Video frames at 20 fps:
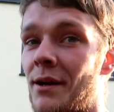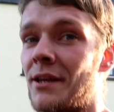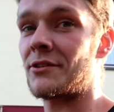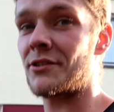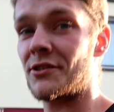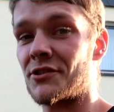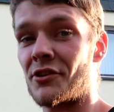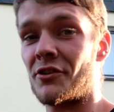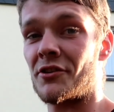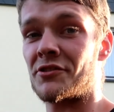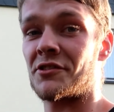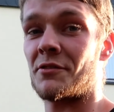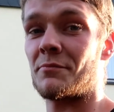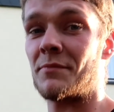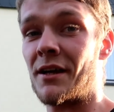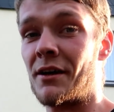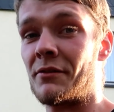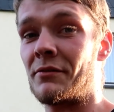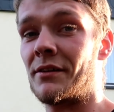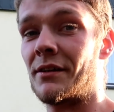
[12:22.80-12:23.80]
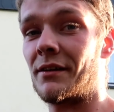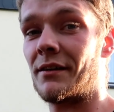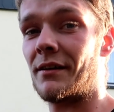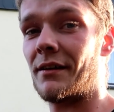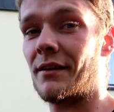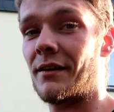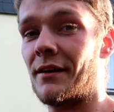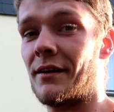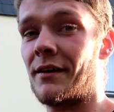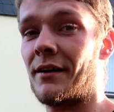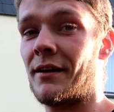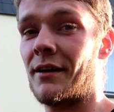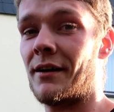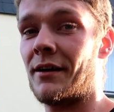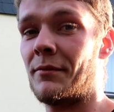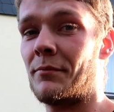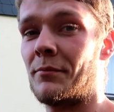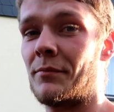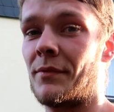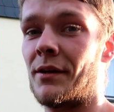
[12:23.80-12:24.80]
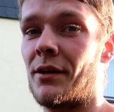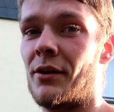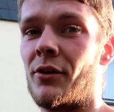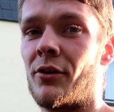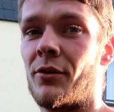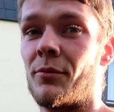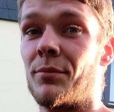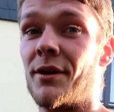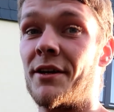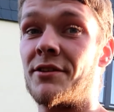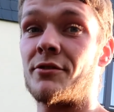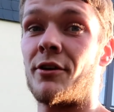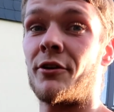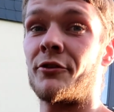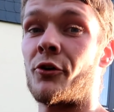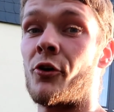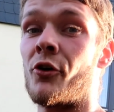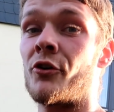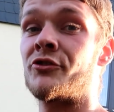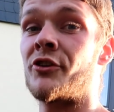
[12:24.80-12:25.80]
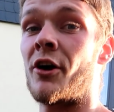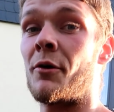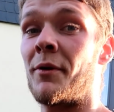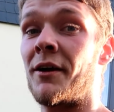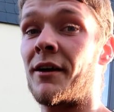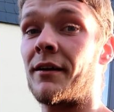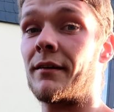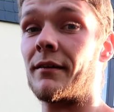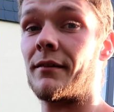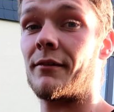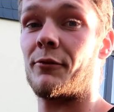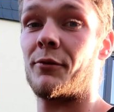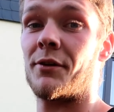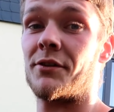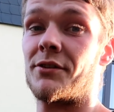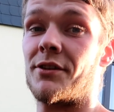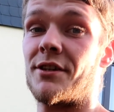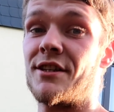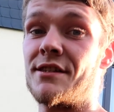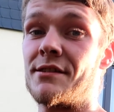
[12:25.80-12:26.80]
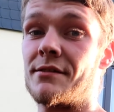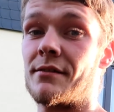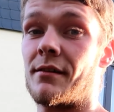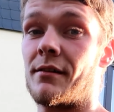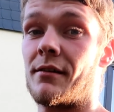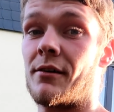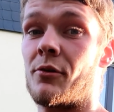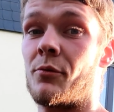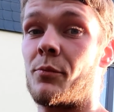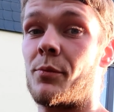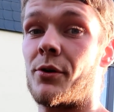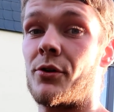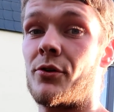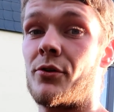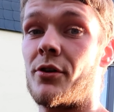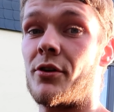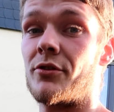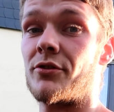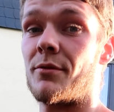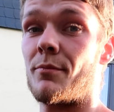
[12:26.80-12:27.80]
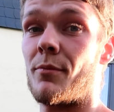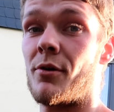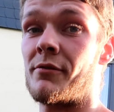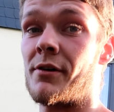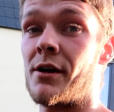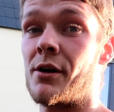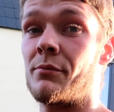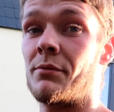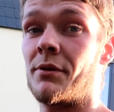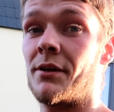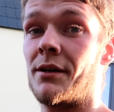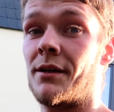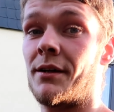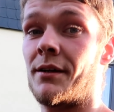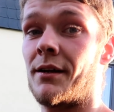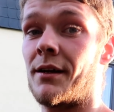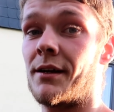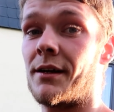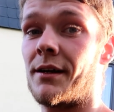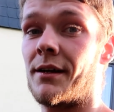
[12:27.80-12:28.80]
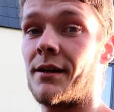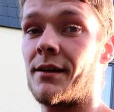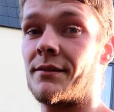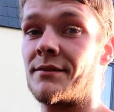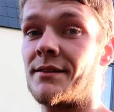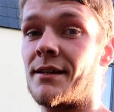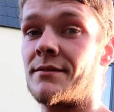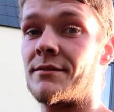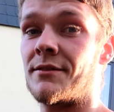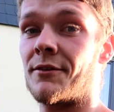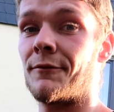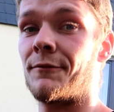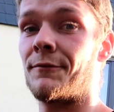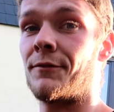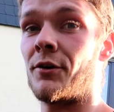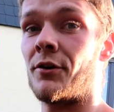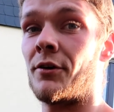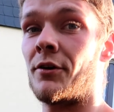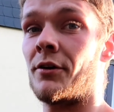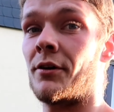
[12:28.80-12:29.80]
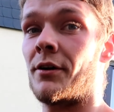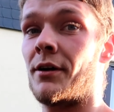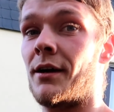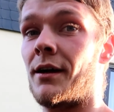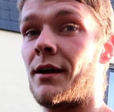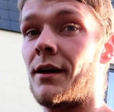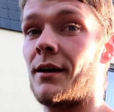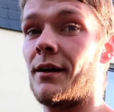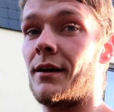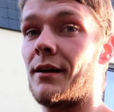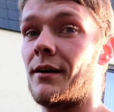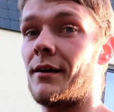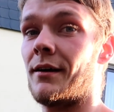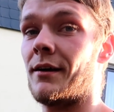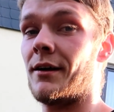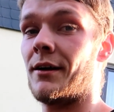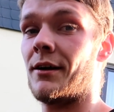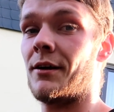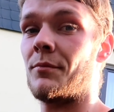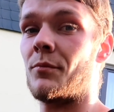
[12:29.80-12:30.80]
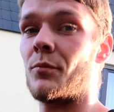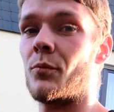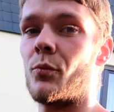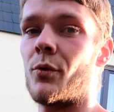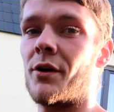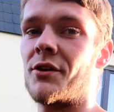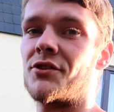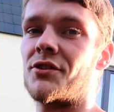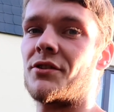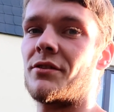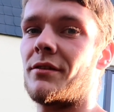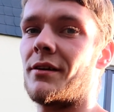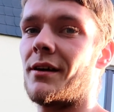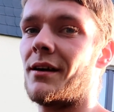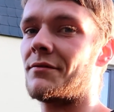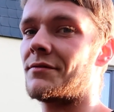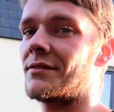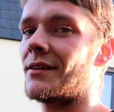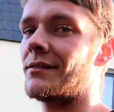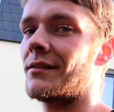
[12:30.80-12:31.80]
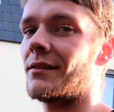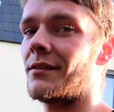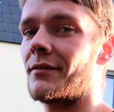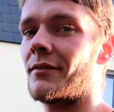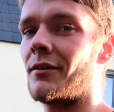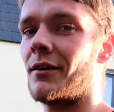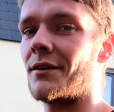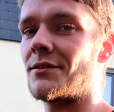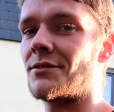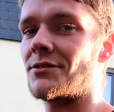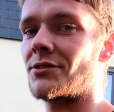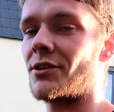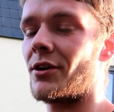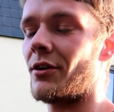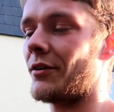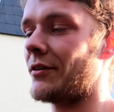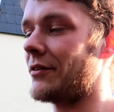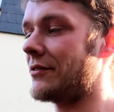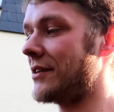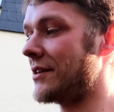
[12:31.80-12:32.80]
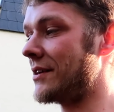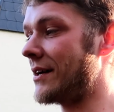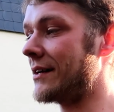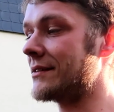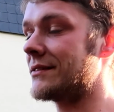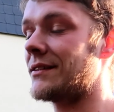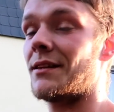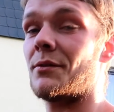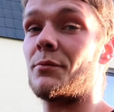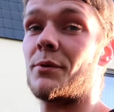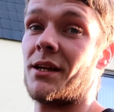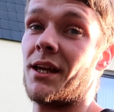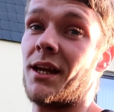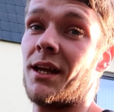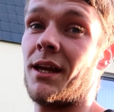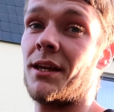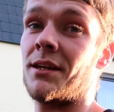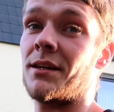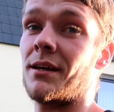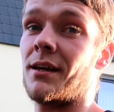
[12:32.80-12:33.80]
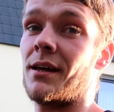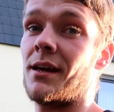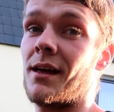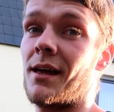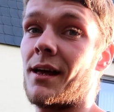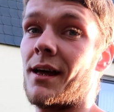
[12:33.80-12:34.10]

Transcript: managed to source some though. A place called Automic, which is open tomorrow, 10 till 4. Which they have said that they've got in stock the 90 that we need,